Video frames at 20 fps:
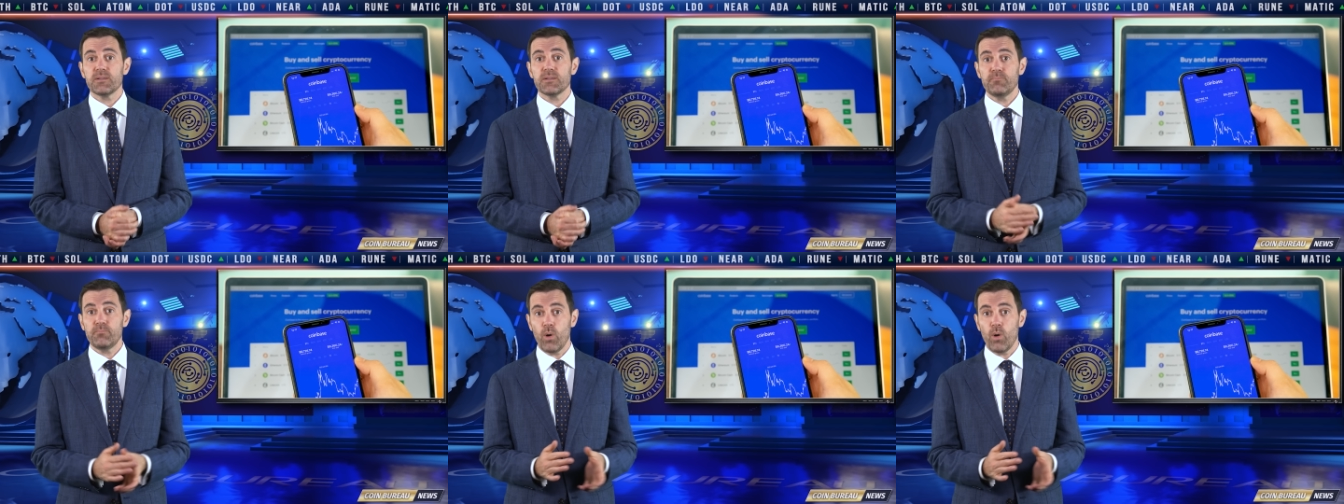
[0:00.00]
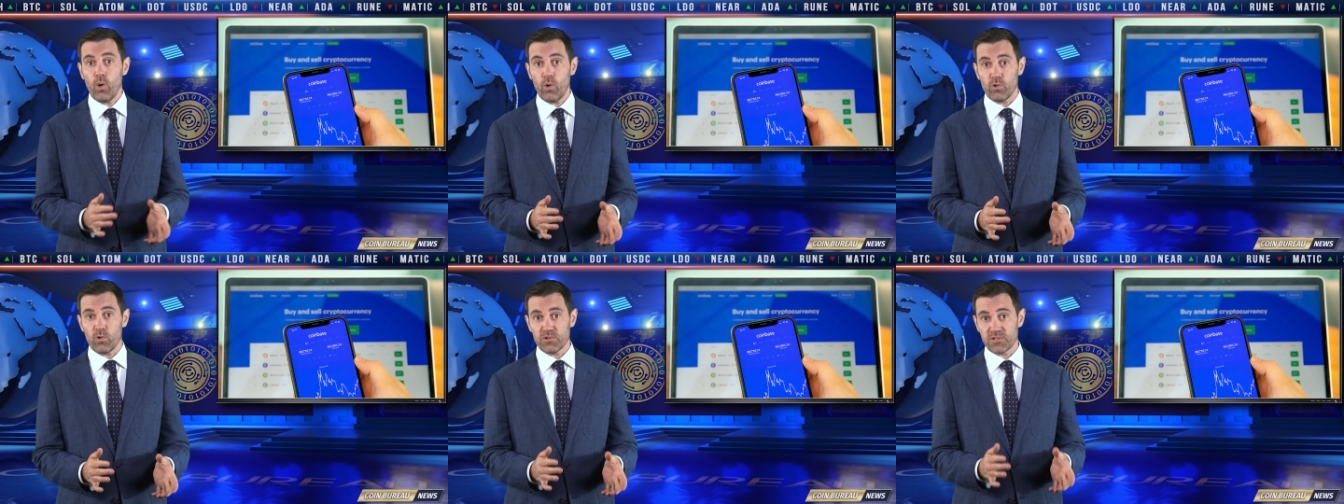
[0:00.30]
to
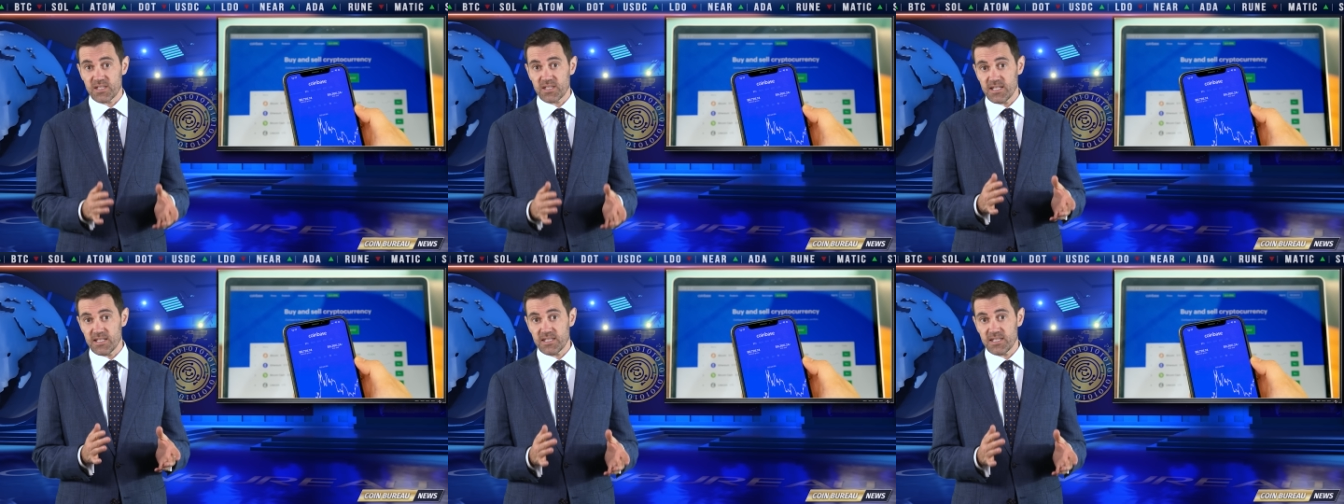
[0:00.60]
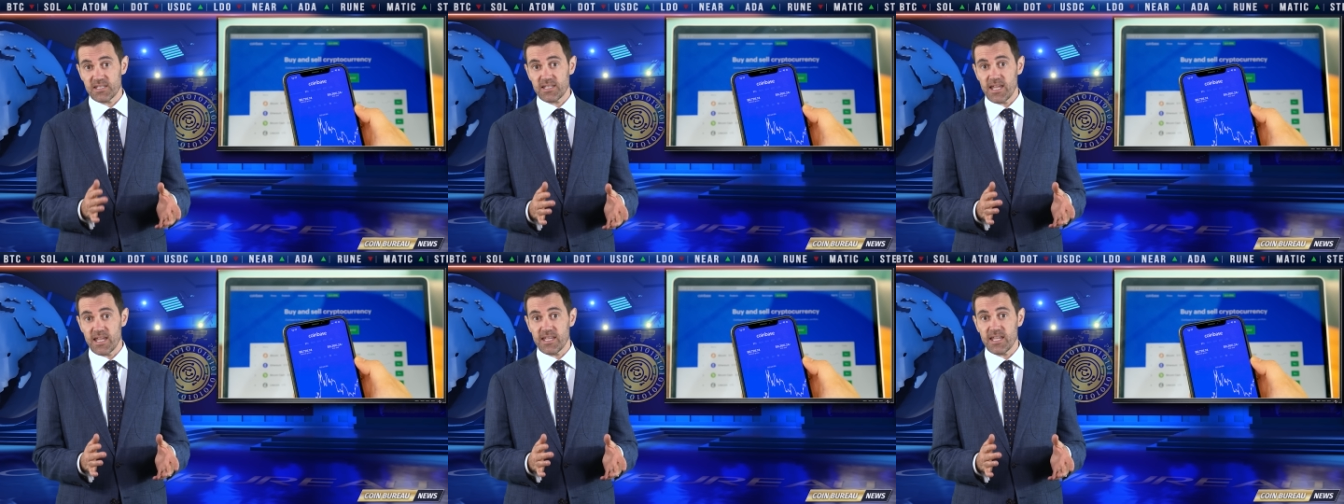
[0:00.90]
pause its
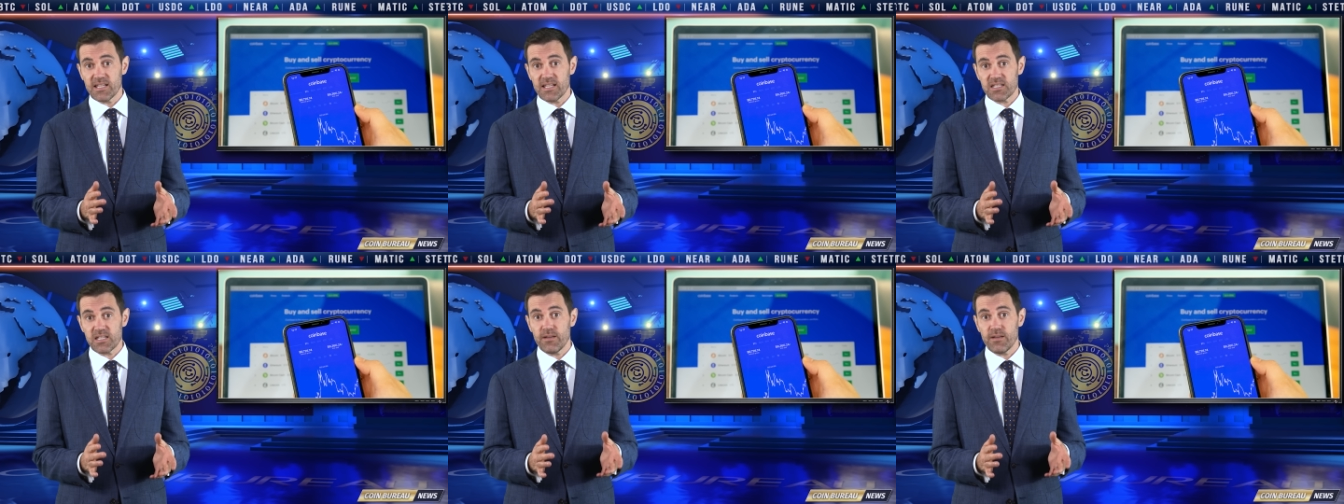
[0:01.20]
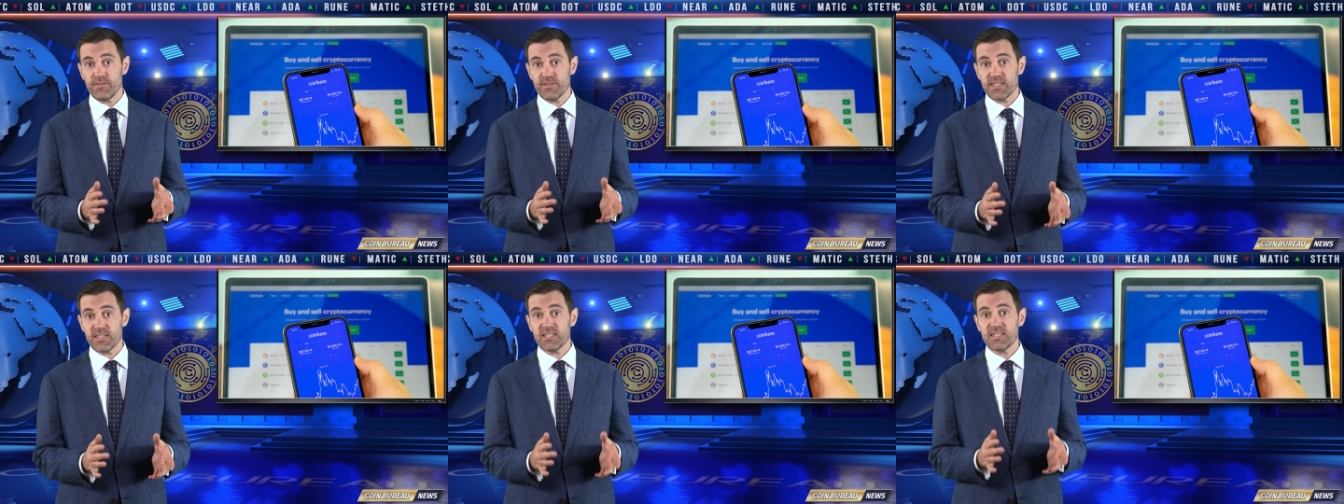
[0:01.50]
staking
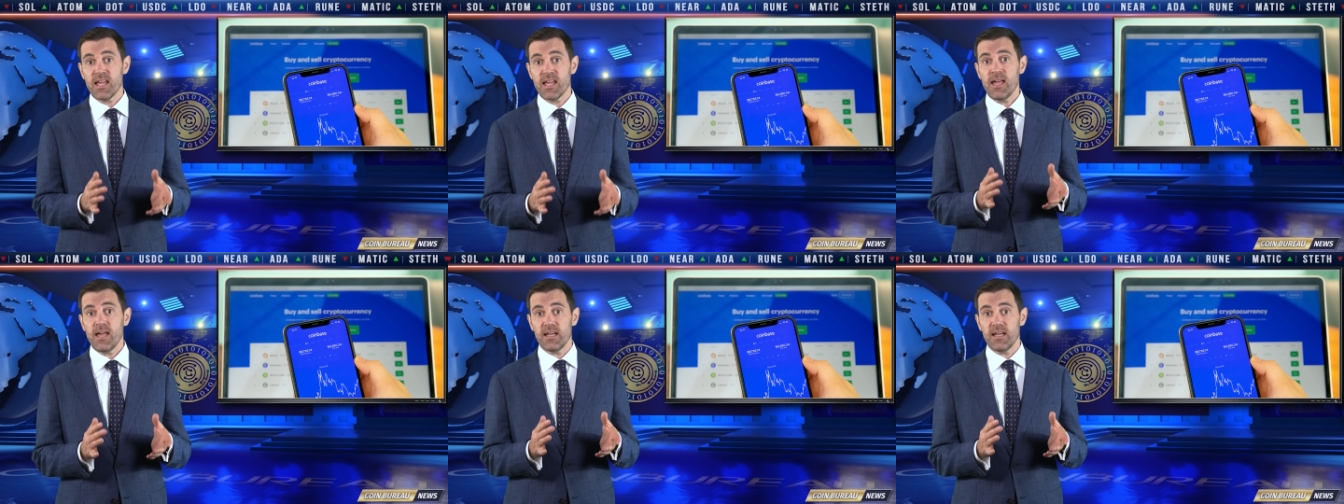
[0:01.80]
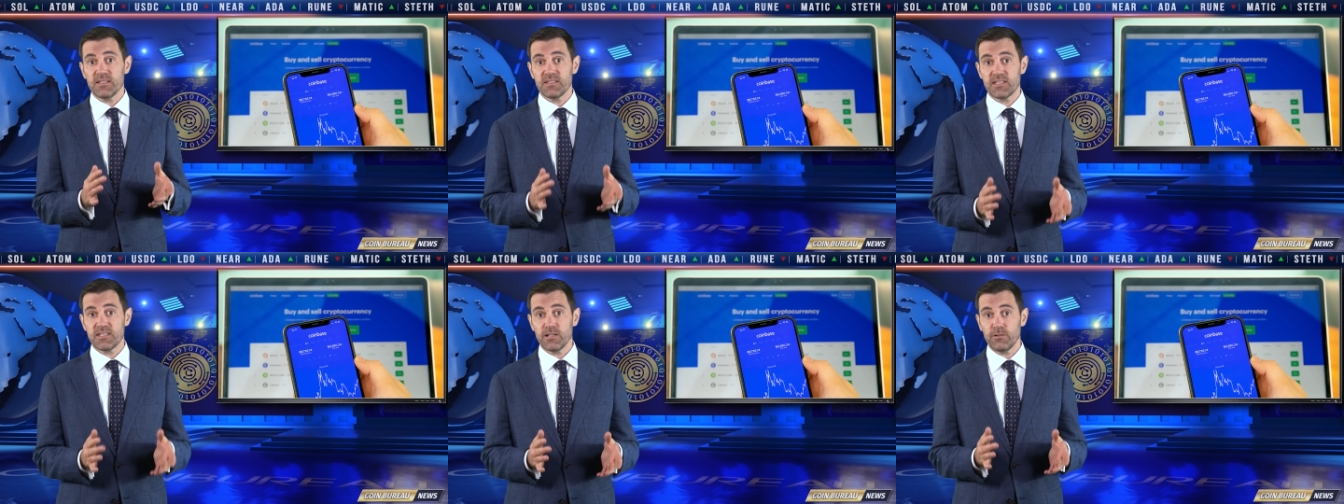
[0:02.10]
services
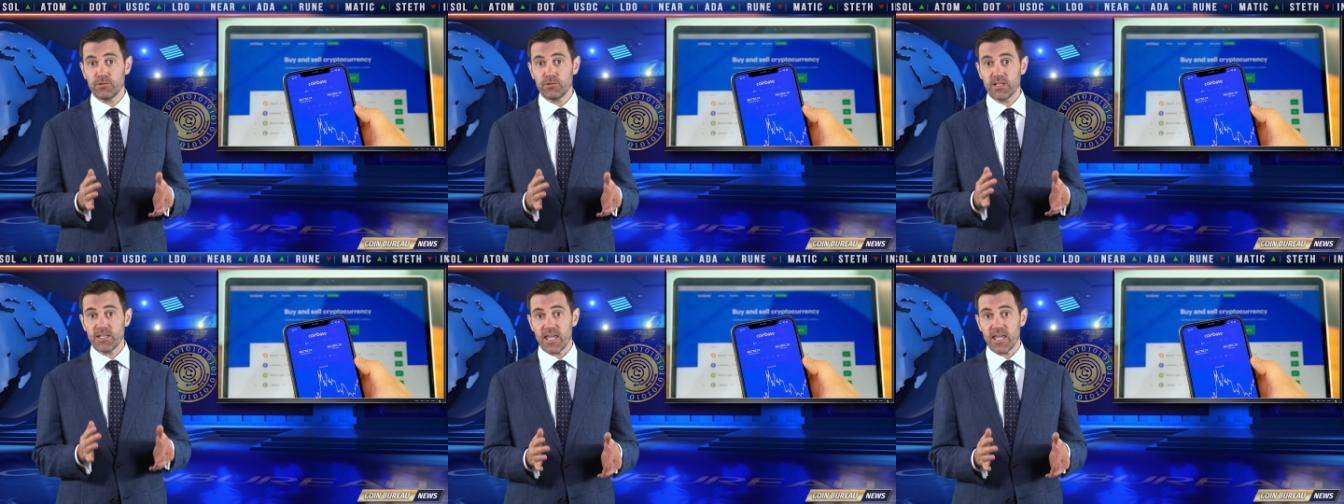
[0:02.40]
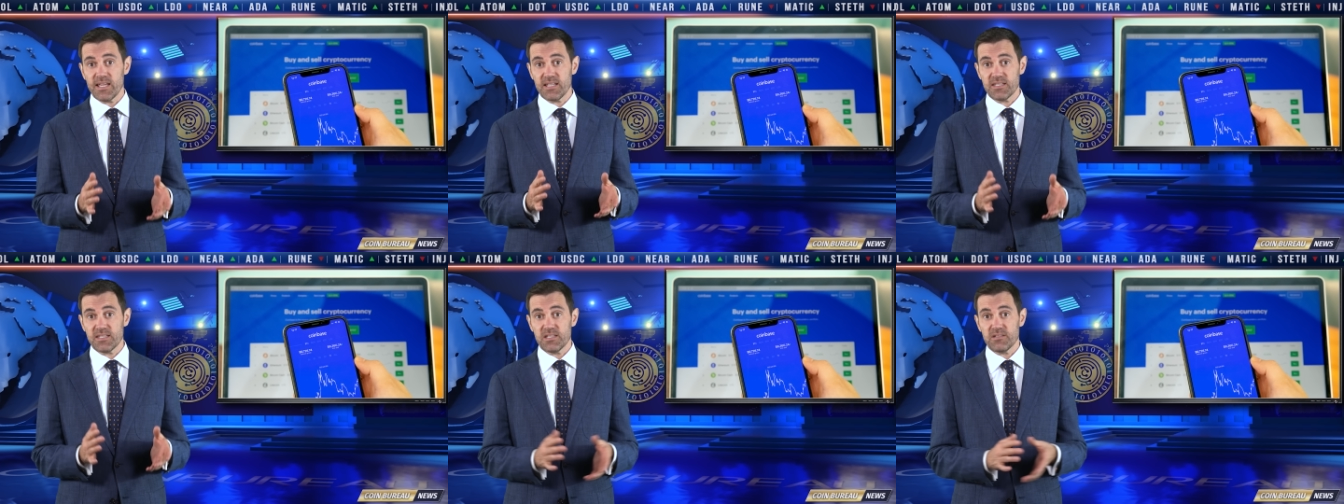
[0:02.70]
until the
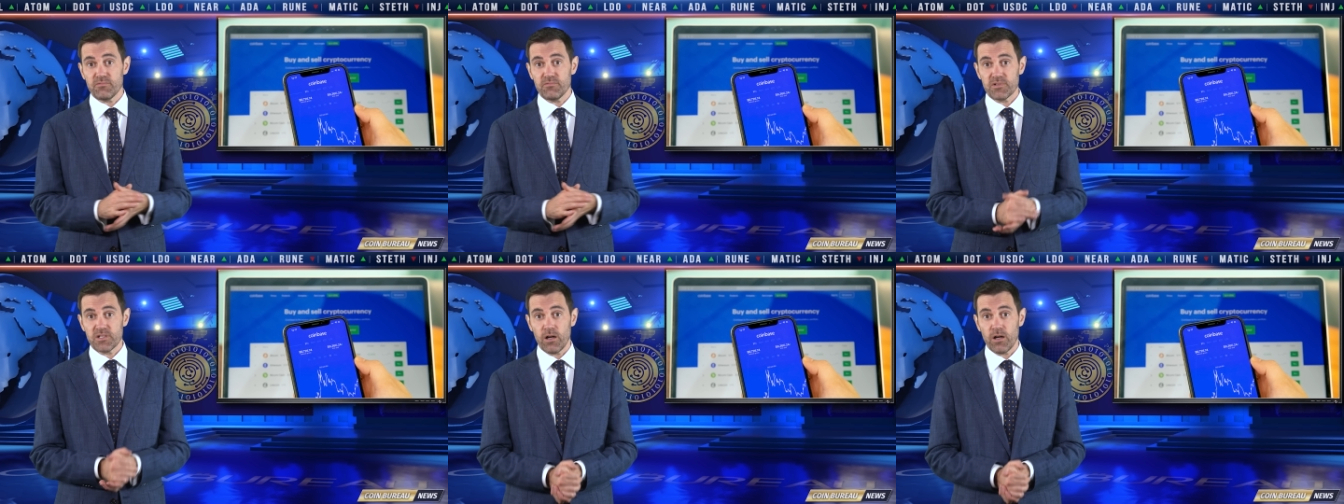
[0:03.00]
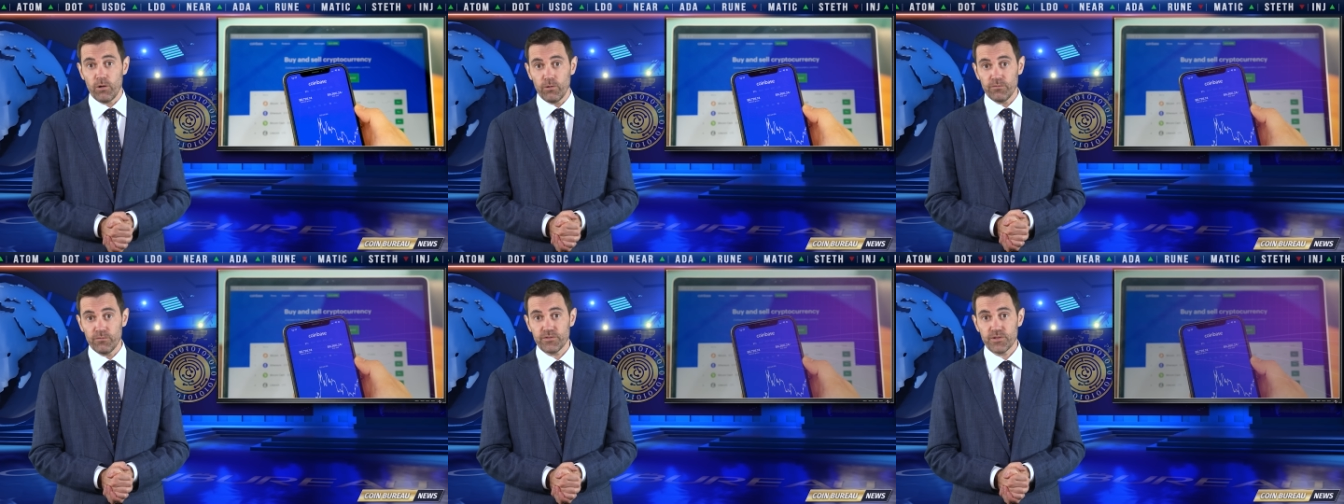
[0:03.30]
case is
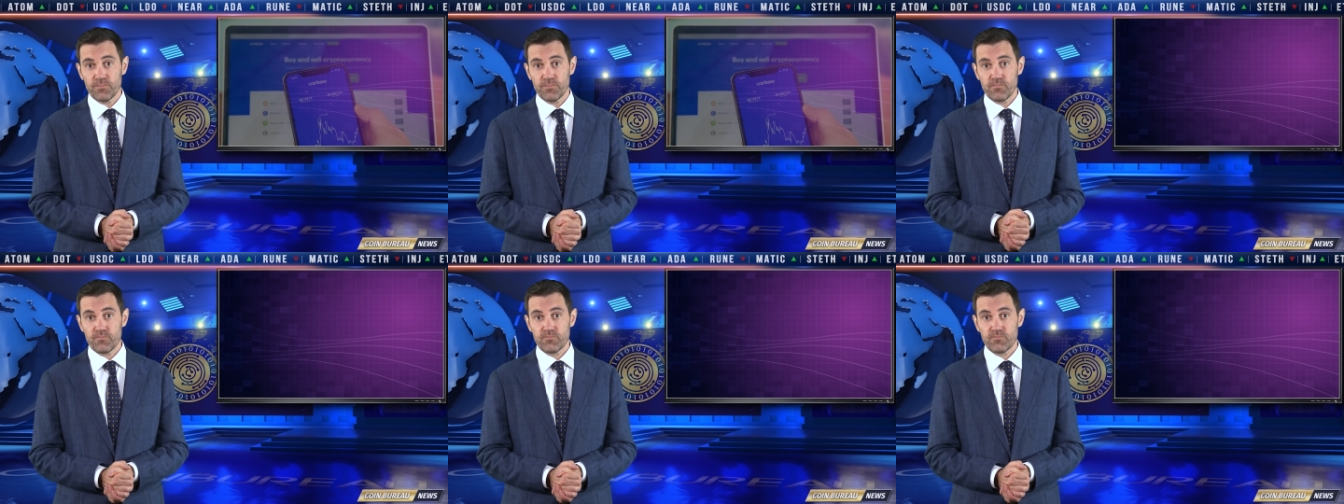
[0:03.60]
resolved.